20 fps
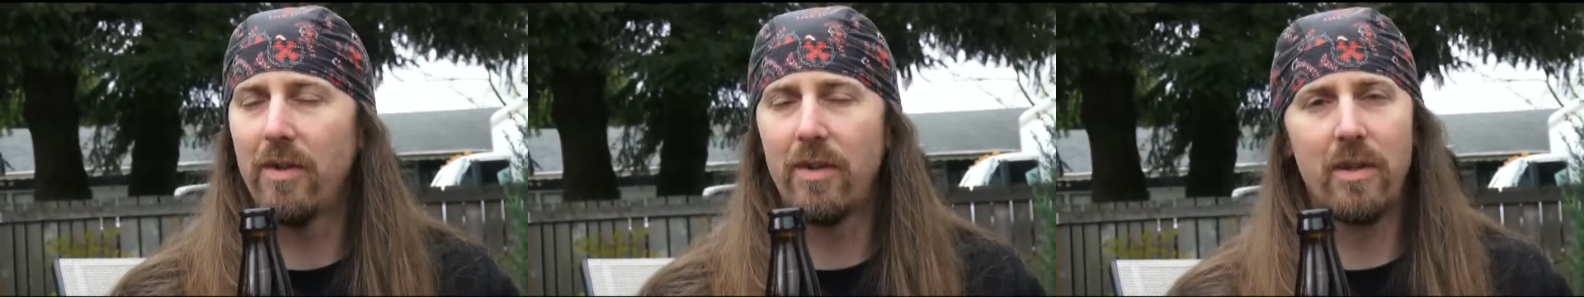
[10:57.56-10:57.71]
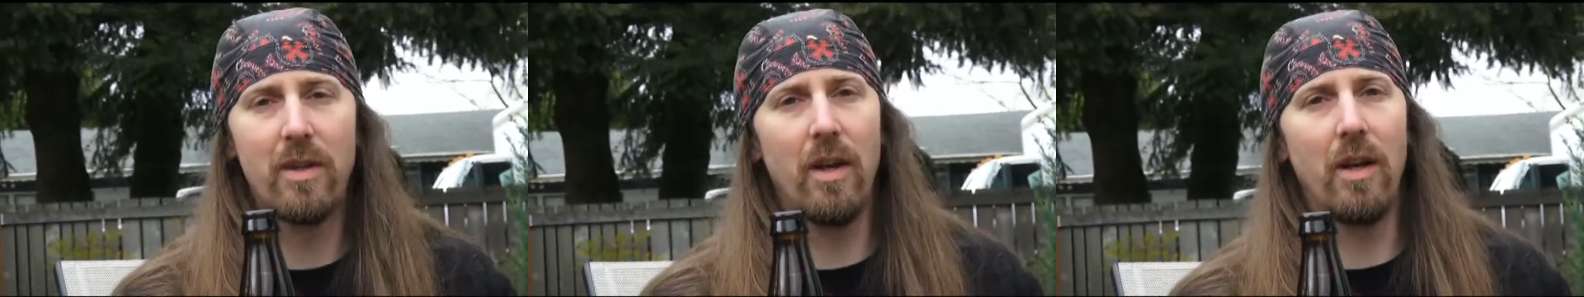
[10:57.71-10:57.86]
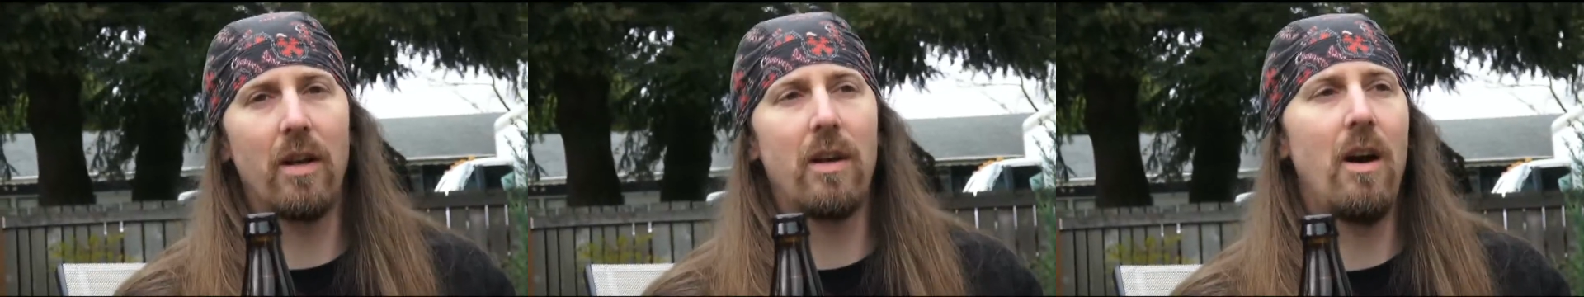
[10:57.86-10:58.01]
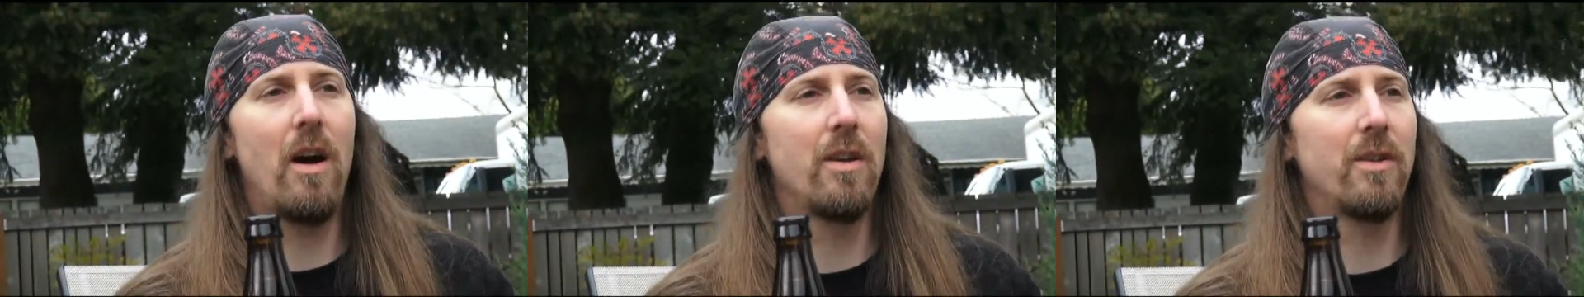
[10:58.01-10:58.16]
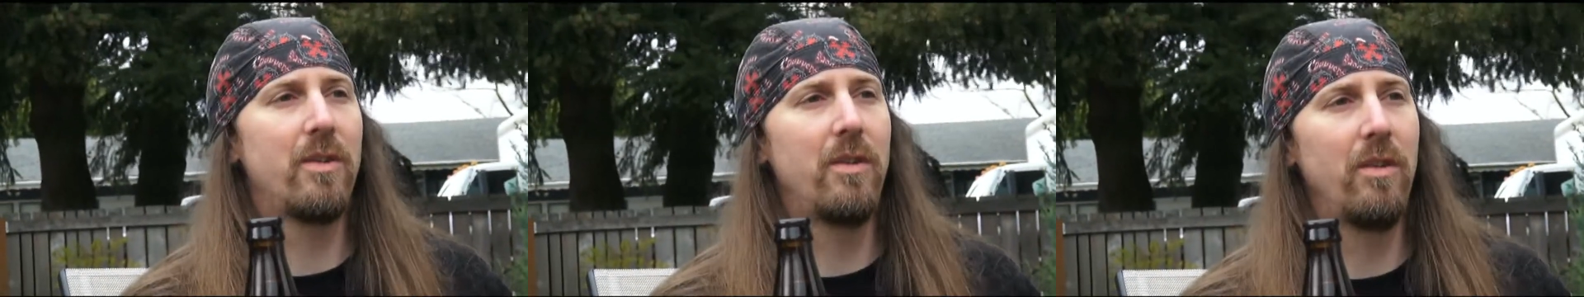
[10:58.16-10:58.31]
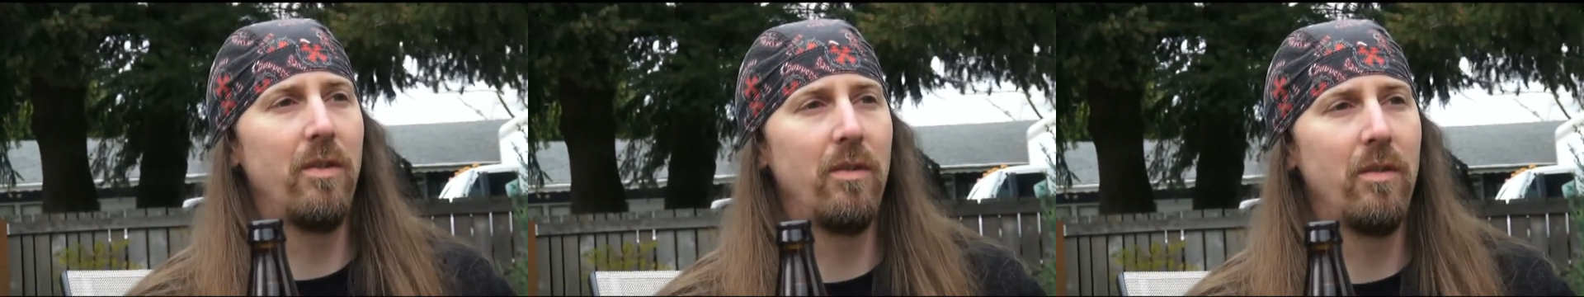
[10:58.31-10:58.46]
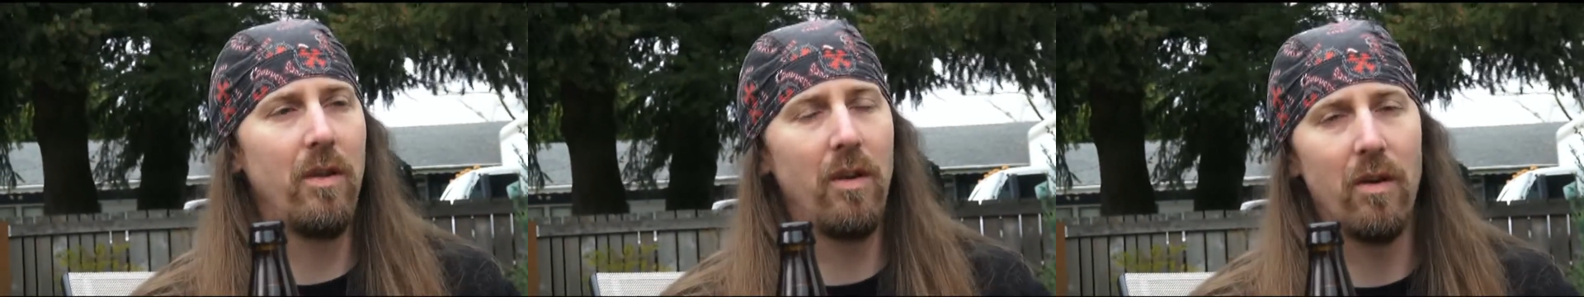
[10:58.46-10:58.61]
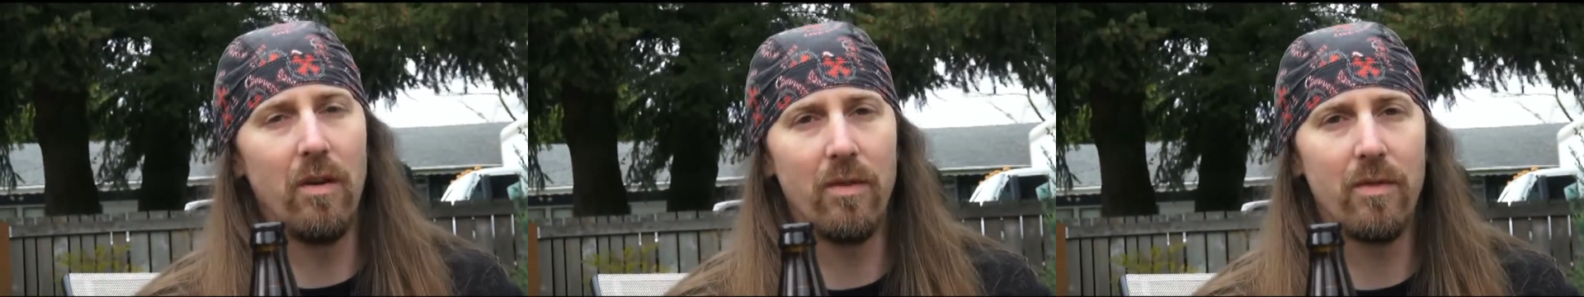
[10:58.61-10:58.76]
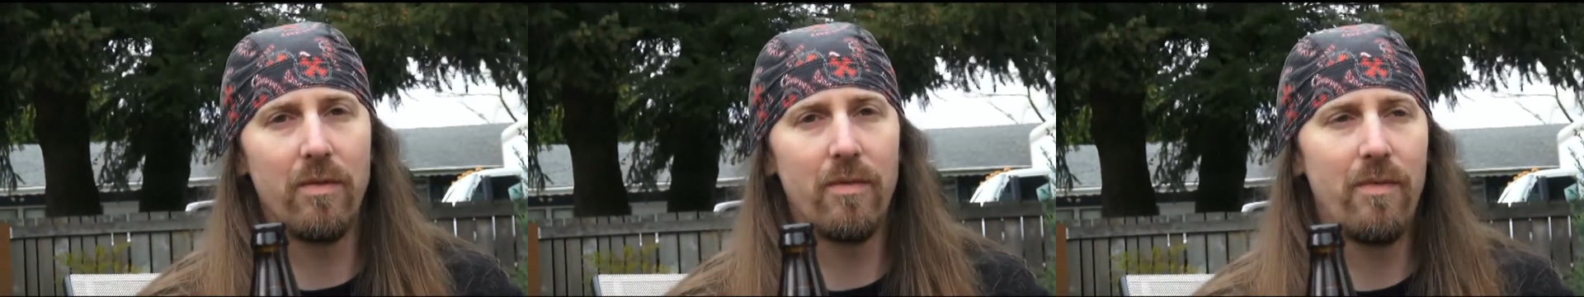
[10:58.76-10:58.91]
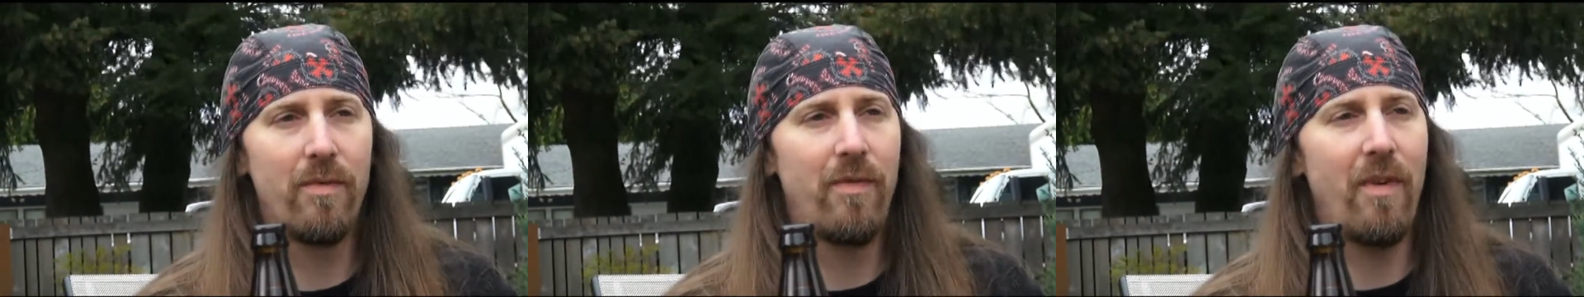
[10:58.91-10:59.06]
is going to cost you, you know,
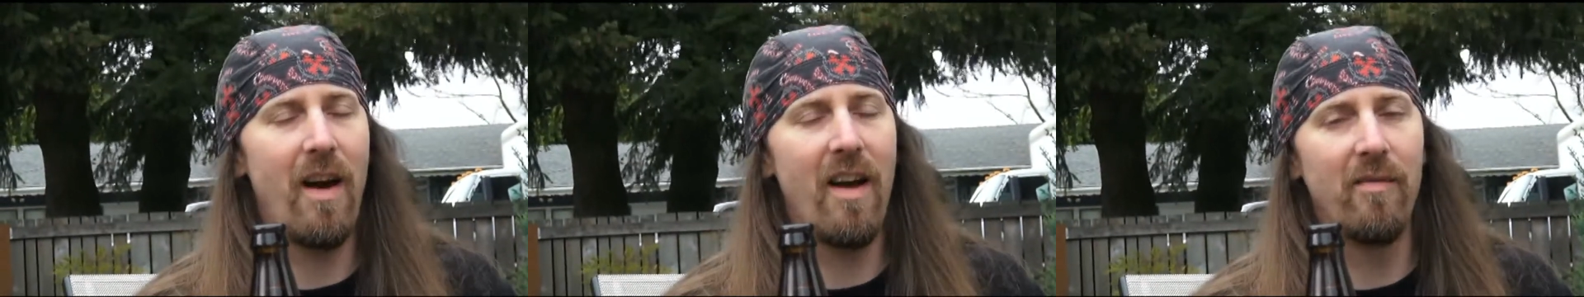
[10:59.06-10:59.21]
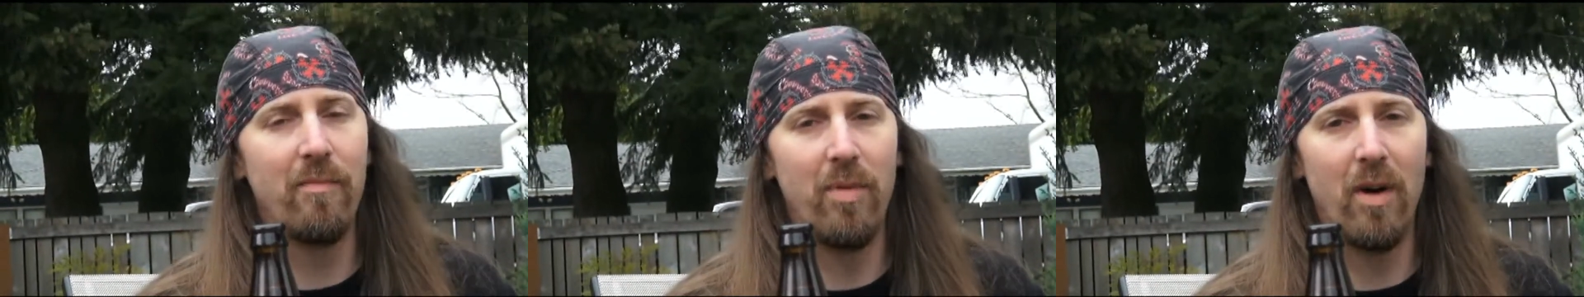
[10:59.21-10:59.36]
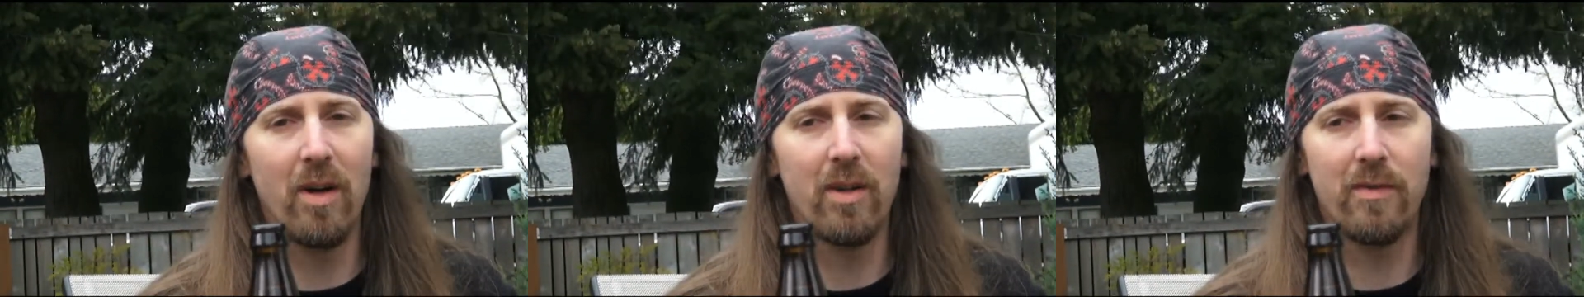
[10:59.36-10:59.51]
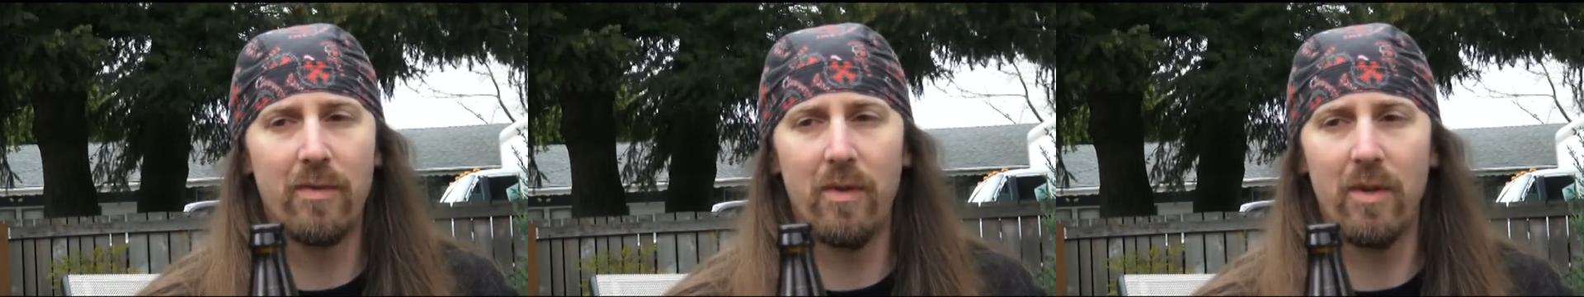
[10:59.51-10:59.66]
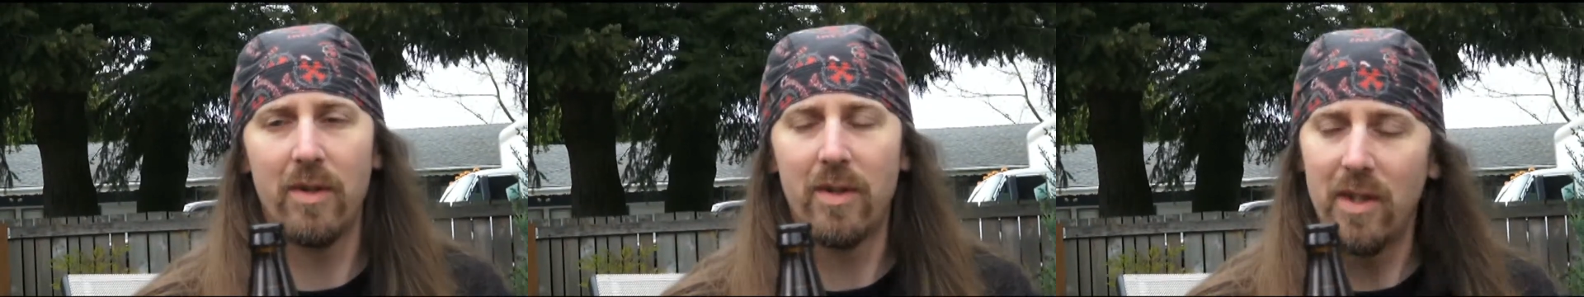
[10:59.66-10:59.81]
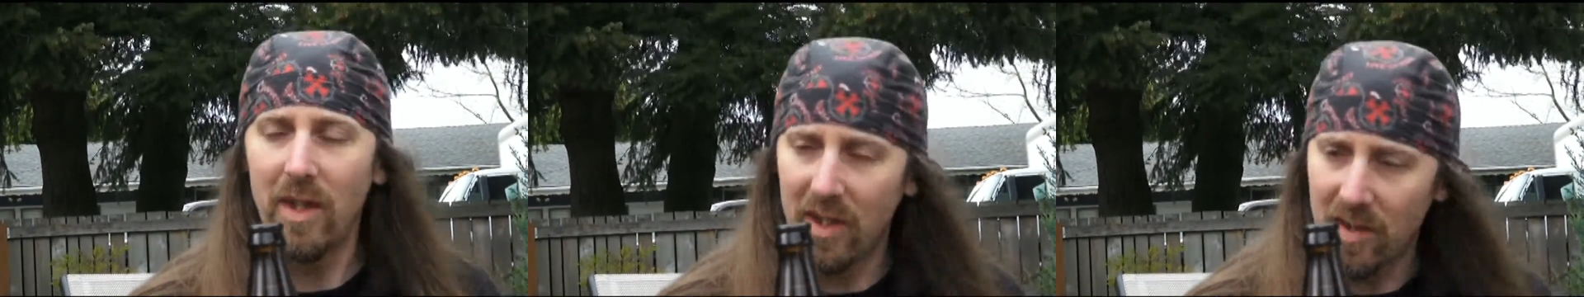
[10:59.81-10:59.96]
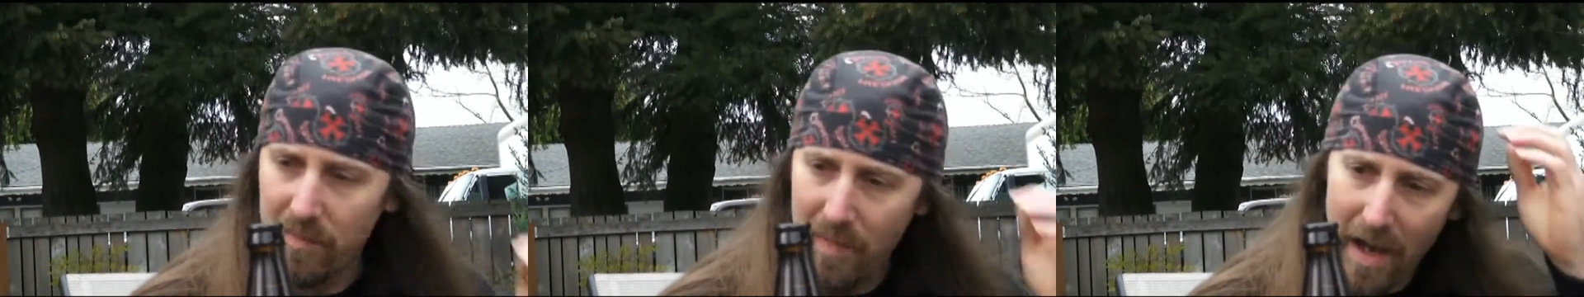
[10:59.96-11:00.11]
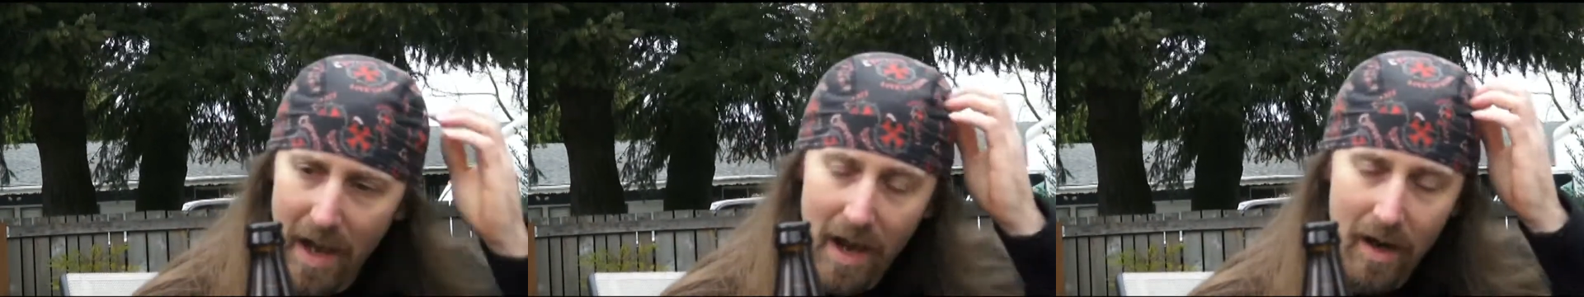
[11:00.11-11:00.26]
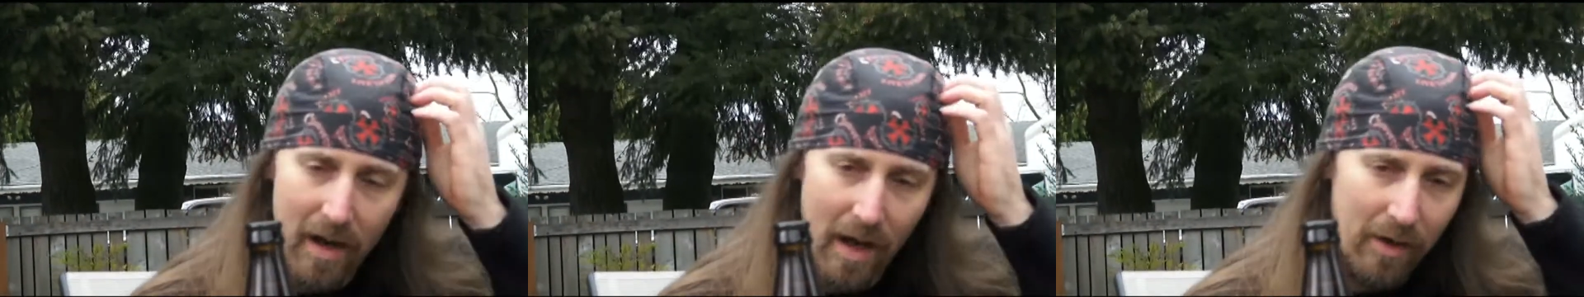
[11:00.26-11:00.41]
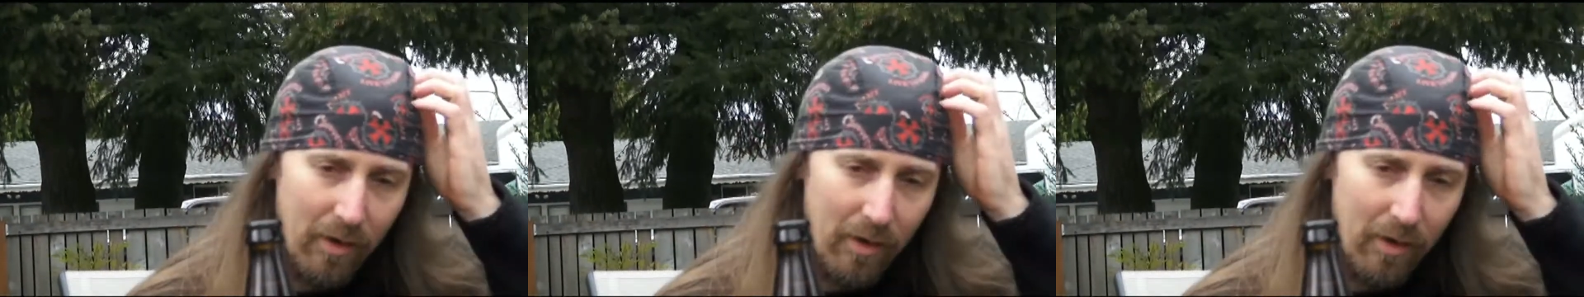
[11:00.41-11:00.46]
$5 for a 6-pack,